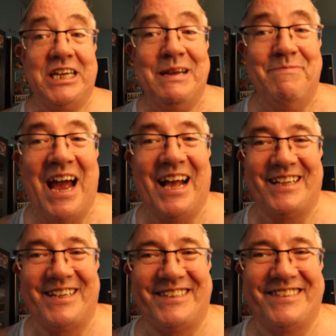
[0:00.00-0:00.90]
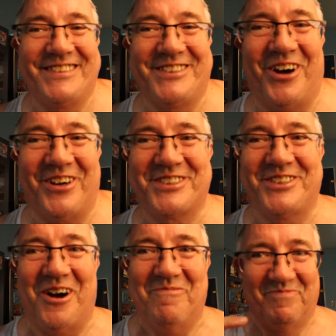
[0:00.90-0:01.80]

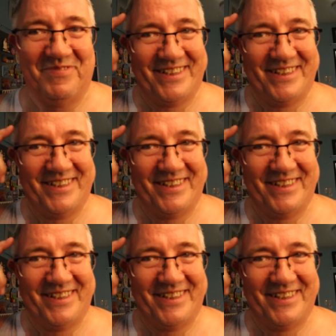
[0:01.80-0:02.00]
gmail.com.